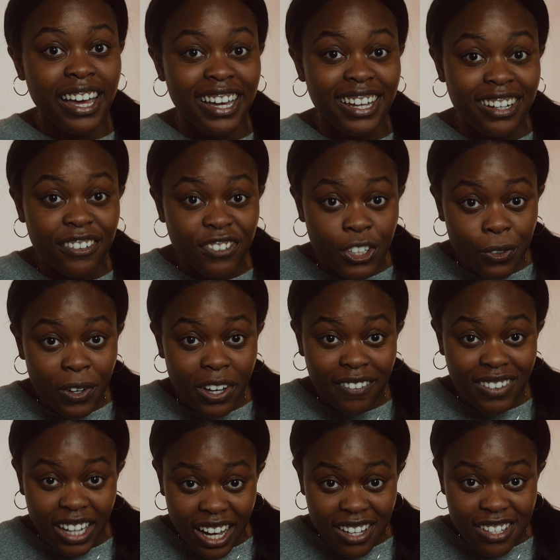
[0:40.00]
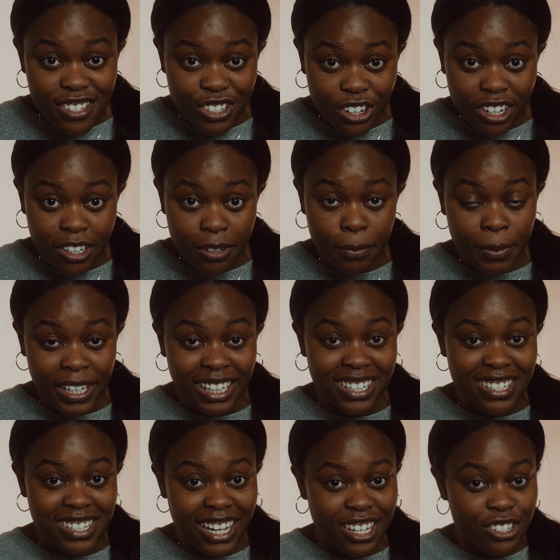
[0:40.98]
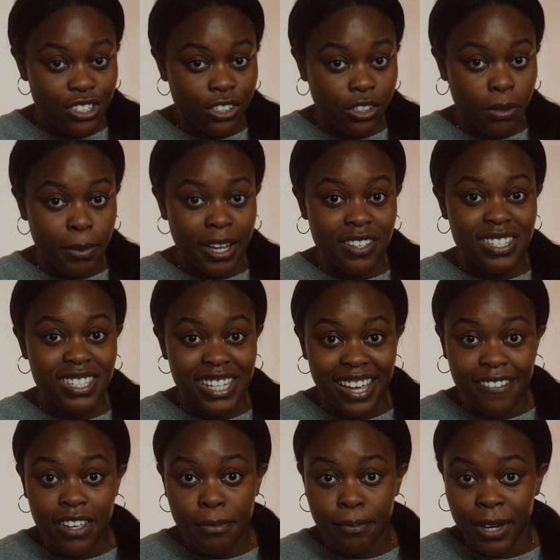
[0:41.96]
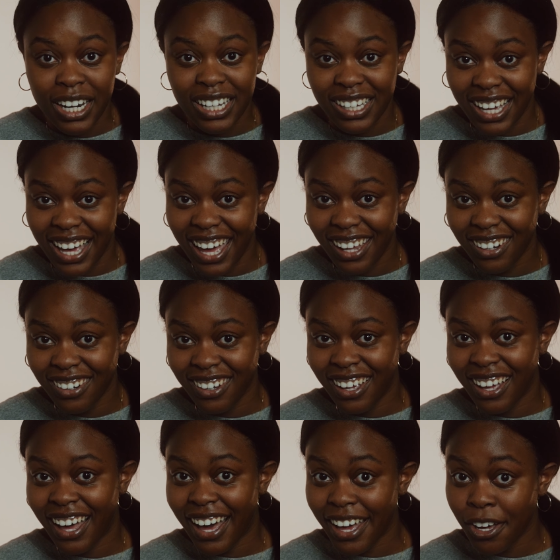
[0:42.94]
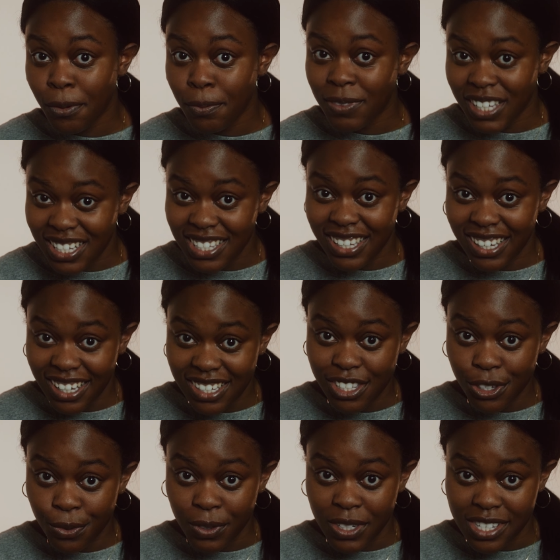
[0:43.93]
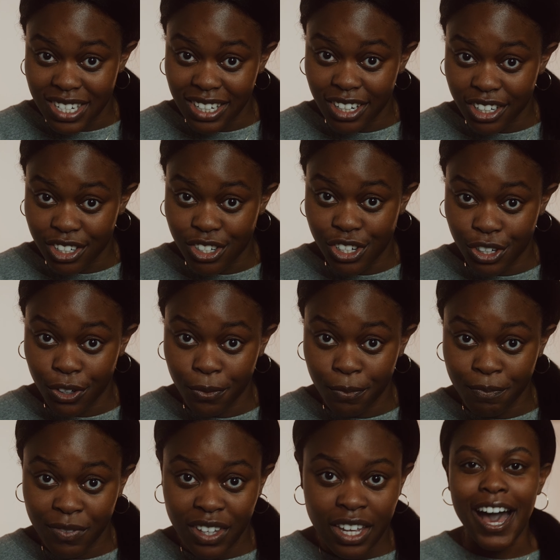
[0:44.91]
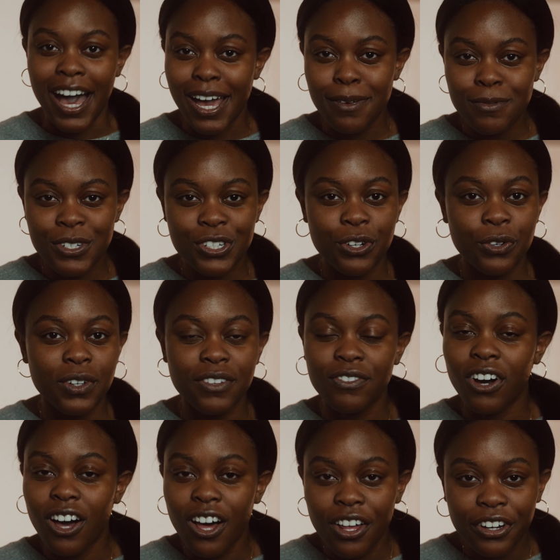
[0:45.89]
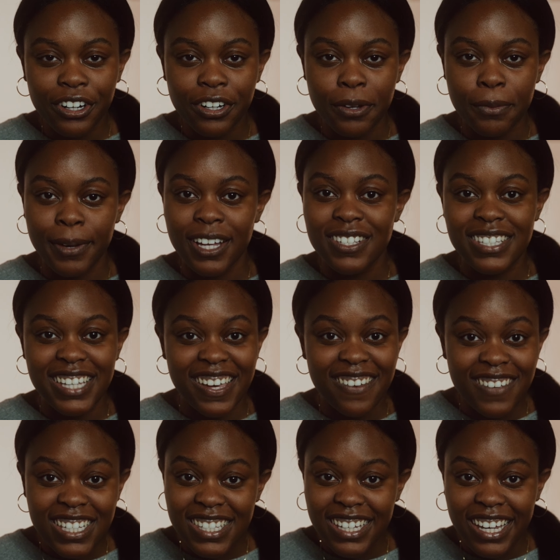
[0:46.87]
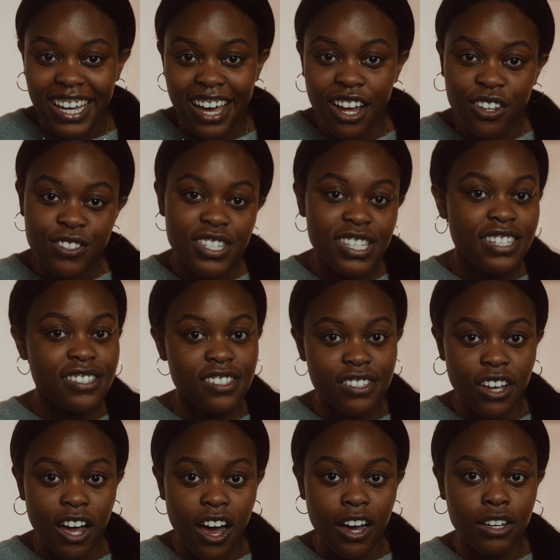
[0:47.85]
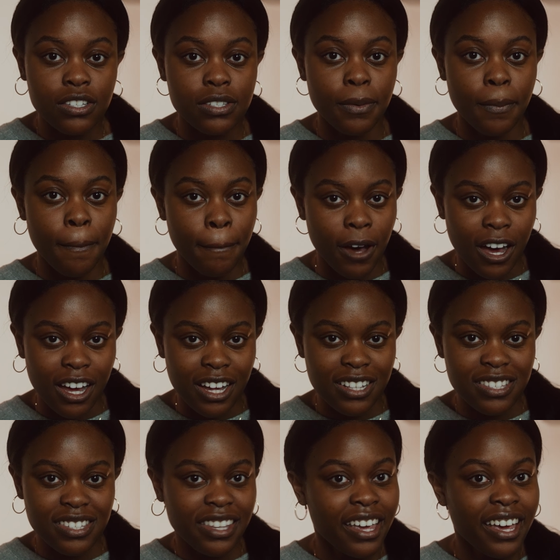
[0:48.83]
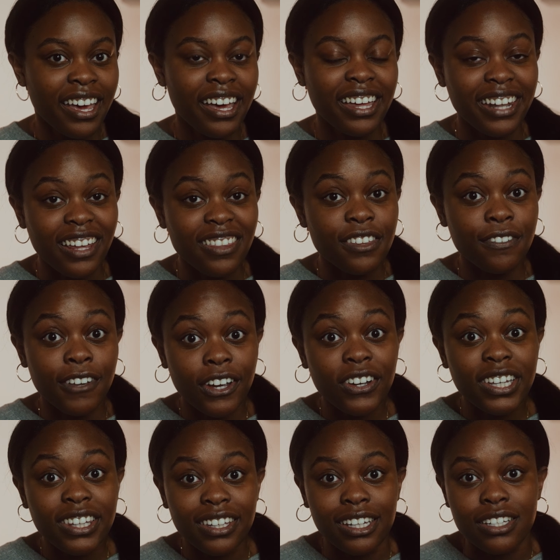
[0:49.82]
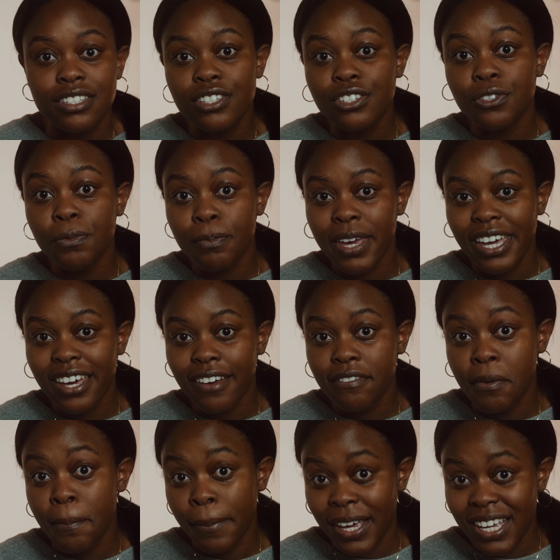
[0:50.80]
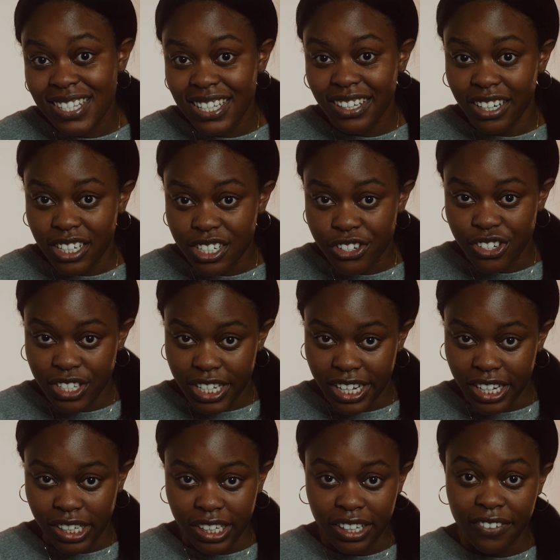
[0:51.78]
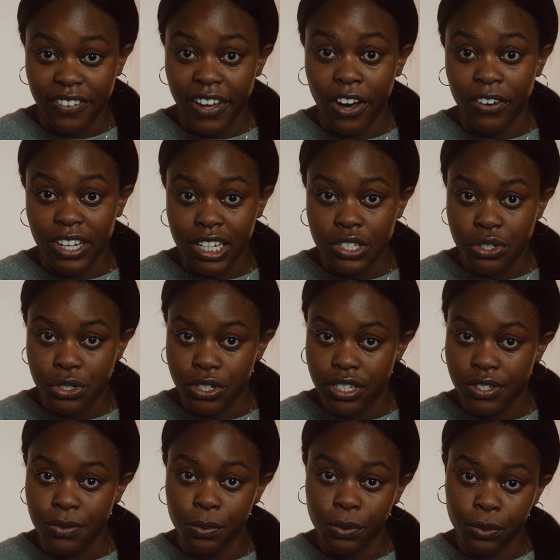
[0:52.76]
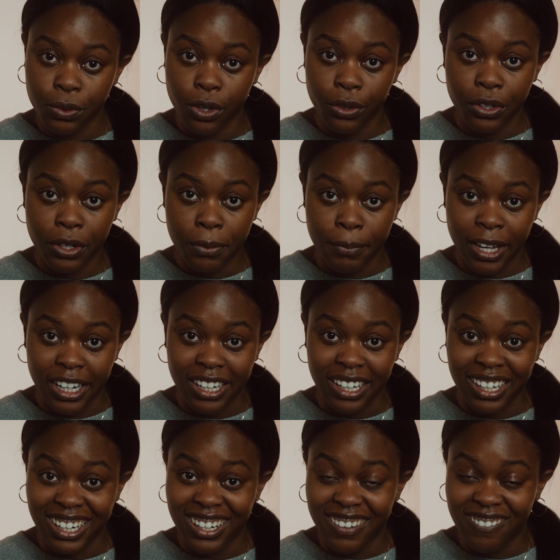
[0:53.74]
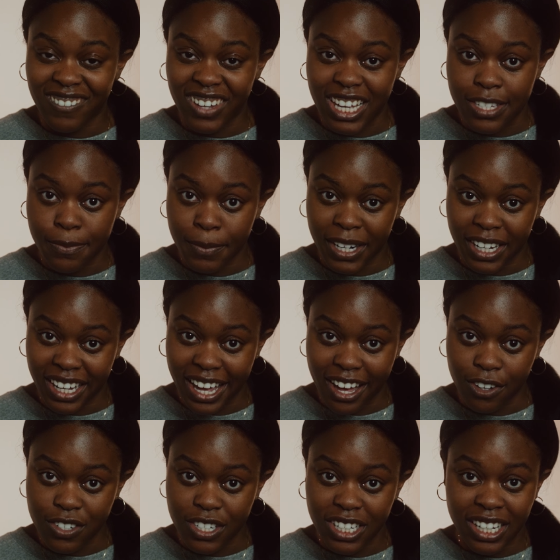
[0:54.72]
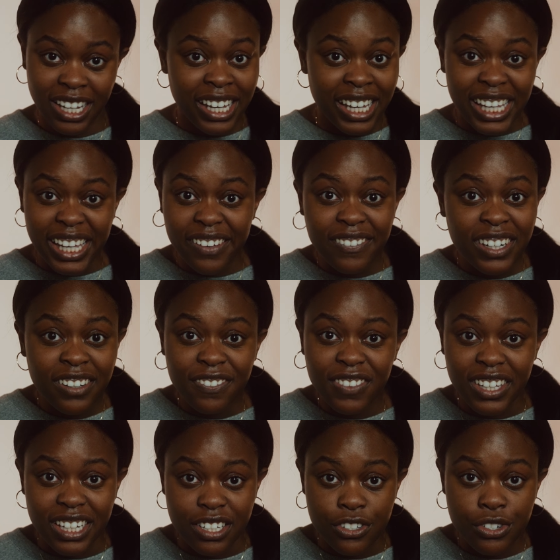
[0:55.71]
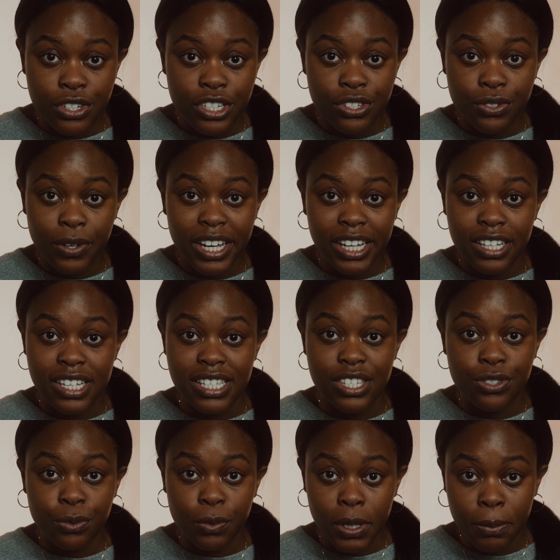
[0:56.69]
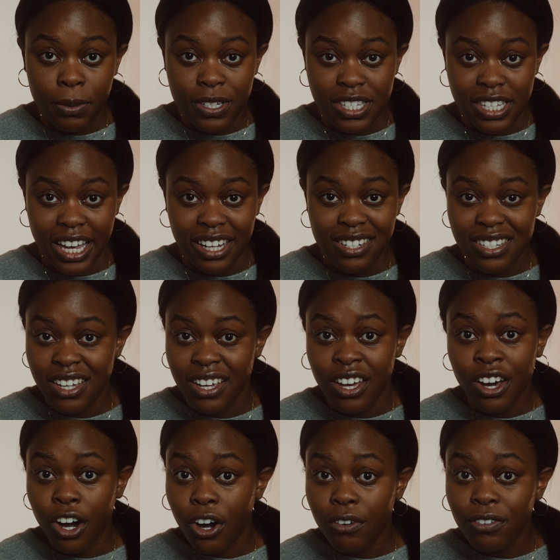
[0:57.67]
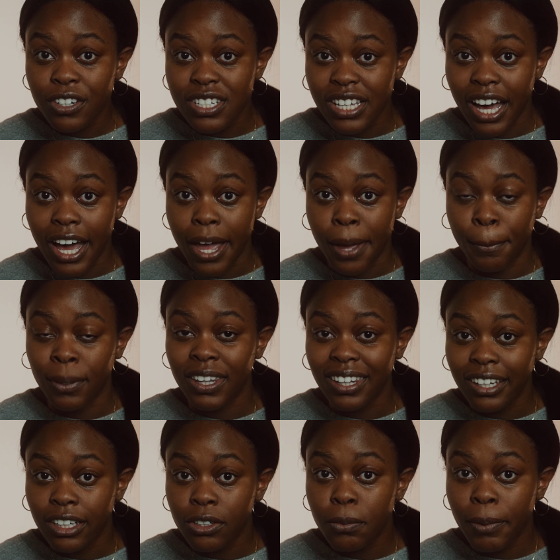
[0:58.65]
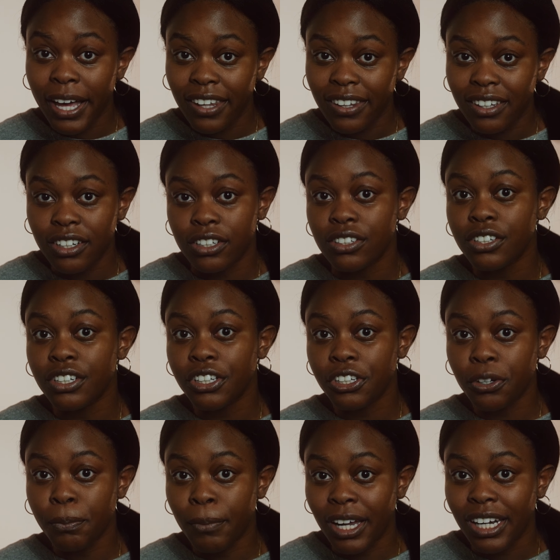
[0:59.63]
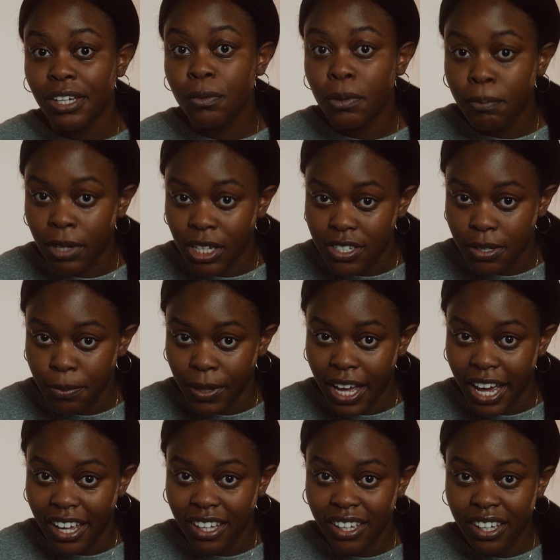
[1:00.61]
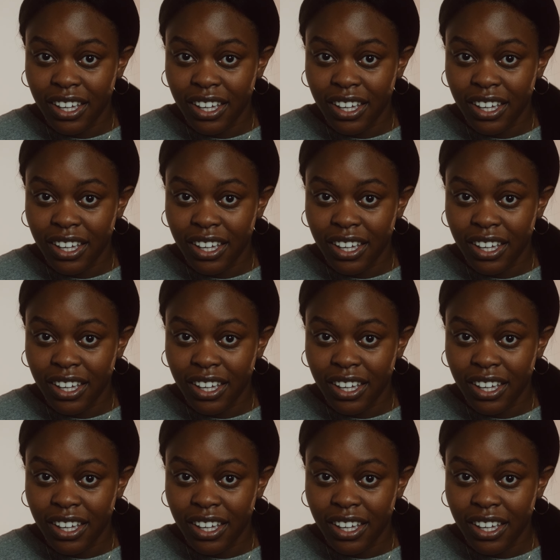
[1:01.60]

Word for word: And if you have not started being intentional about saving money yet, I hope this kicks you into gear too. I'm sure we've all heard about savings accounts, stocks, bonds, and at the very least, you may have a basic understanding of how interest will grow your money in an investment account. Even if the interest rate is 3%, over time, little by little, your money will multiply.